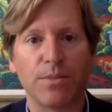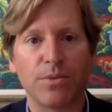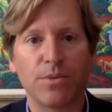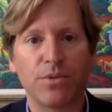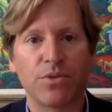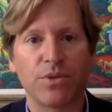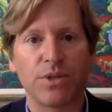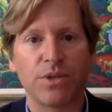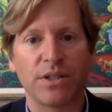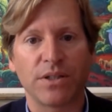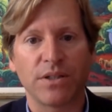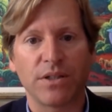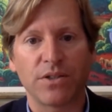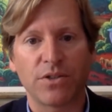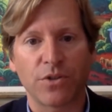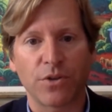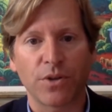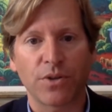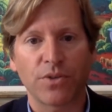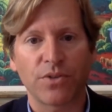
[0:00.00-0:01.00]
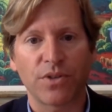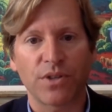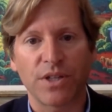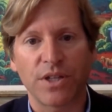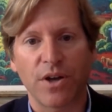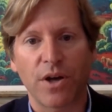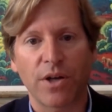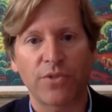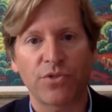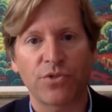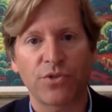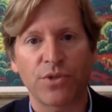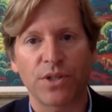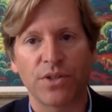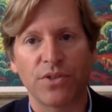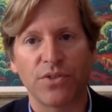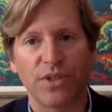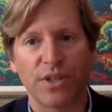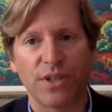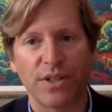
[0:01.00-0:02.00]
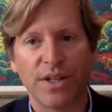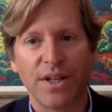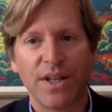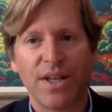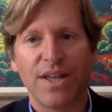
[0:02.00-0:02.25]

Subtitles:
between the Turks and the Austrians, and